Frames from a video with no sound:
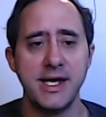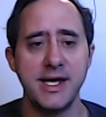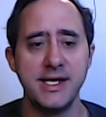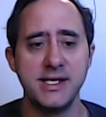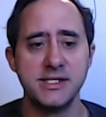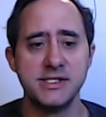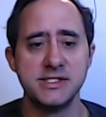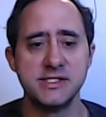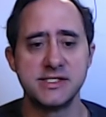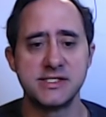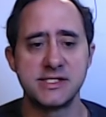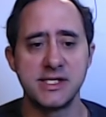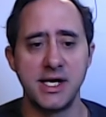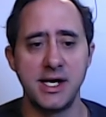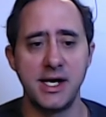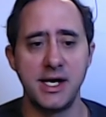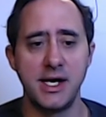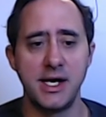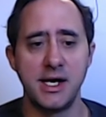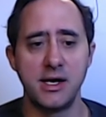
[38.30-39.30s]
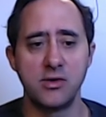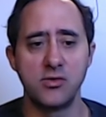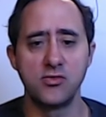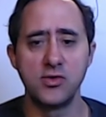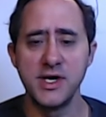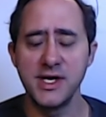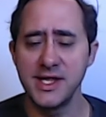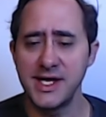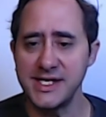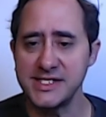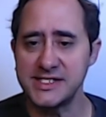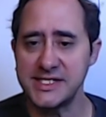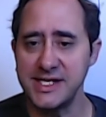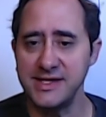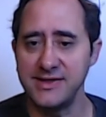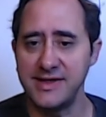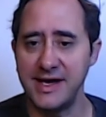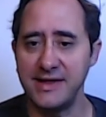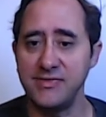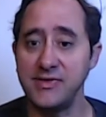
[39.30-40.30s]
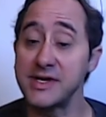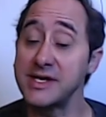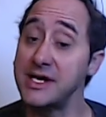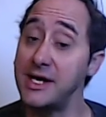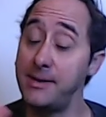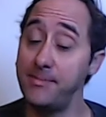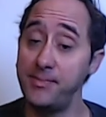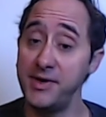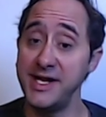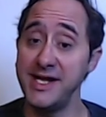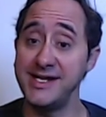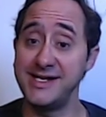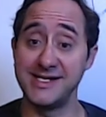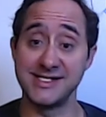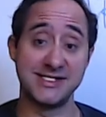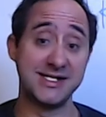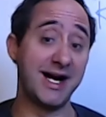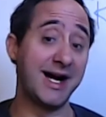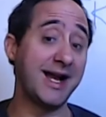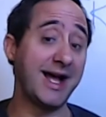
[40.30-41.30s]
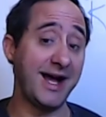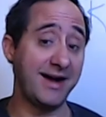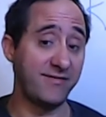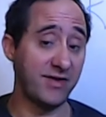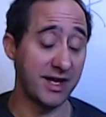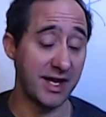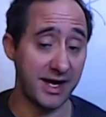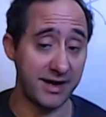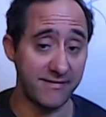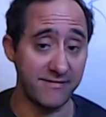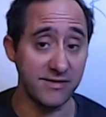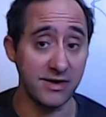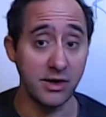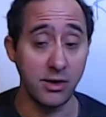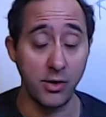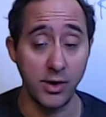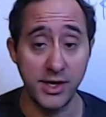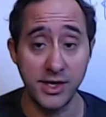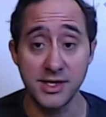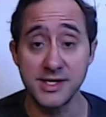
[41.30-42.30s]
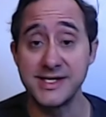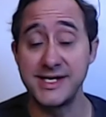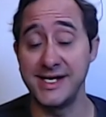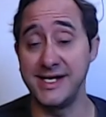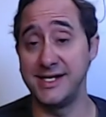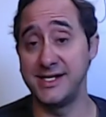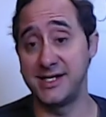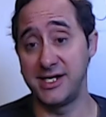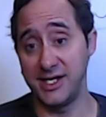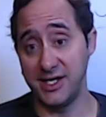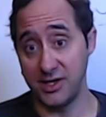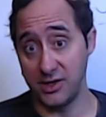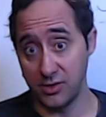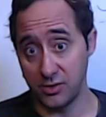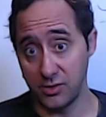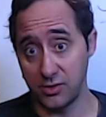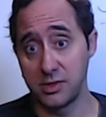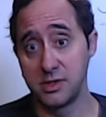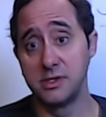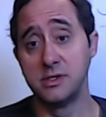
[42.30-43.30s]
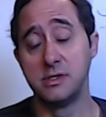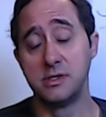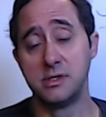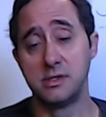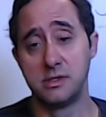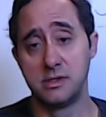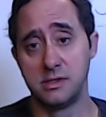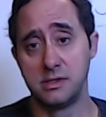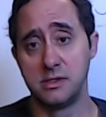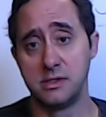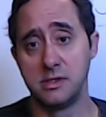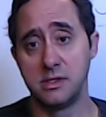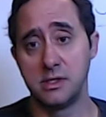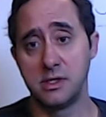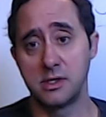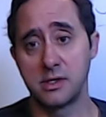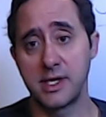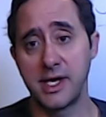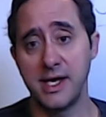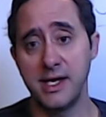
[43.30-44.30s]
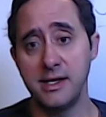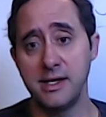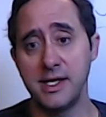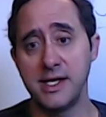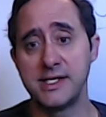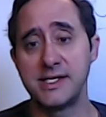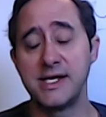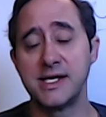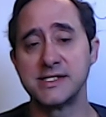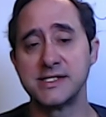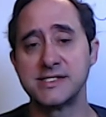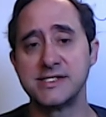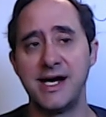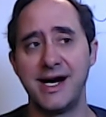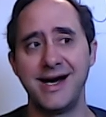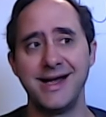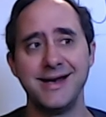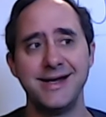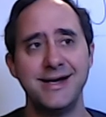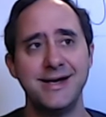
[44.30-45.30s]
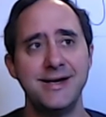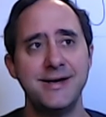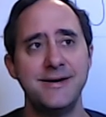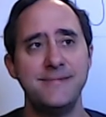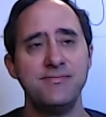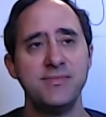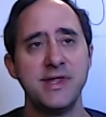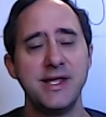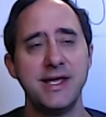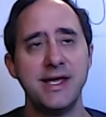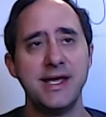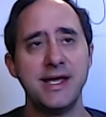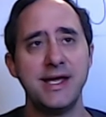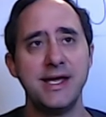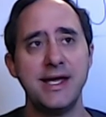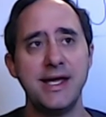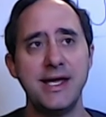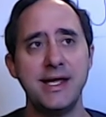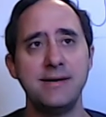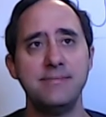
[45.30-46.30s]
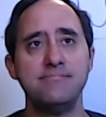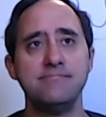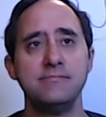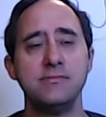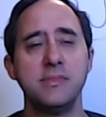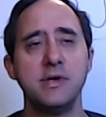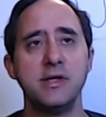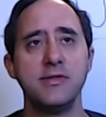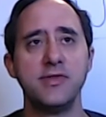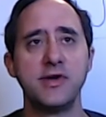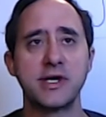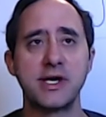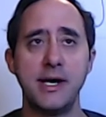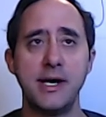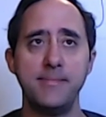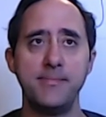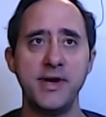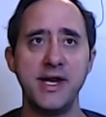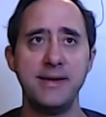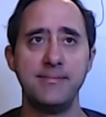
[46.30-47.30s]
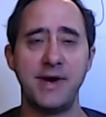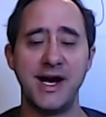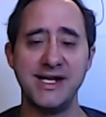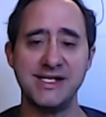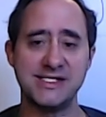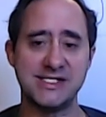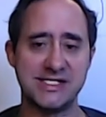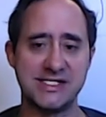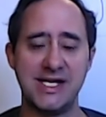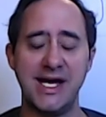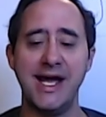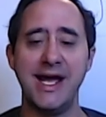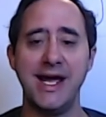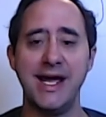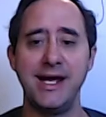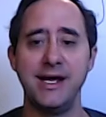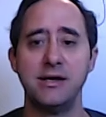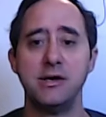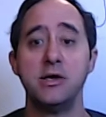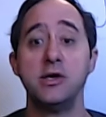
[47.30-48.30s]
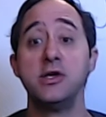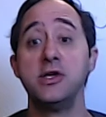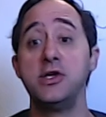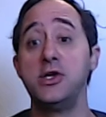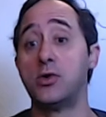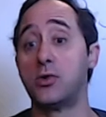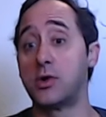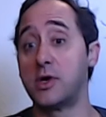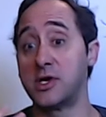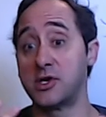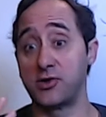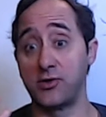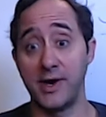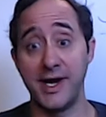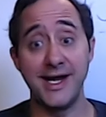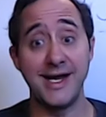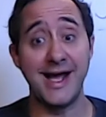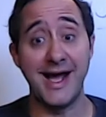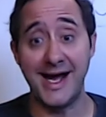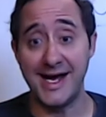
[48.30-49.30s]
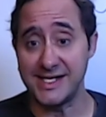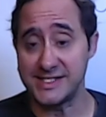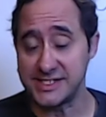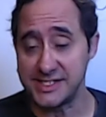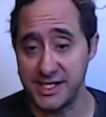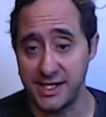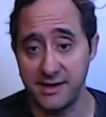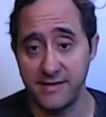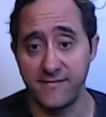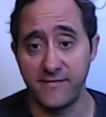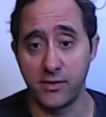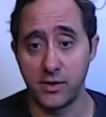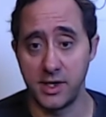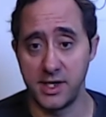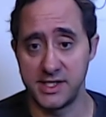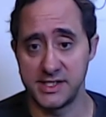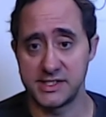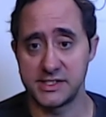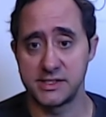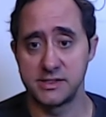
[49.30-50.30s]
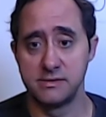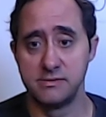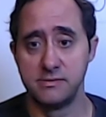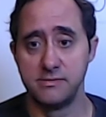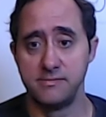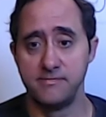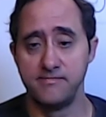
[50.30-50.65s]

is realizing that the company does not have a lot of loyalty to you. Okay, it does not. It the company might say you're a great asset for us.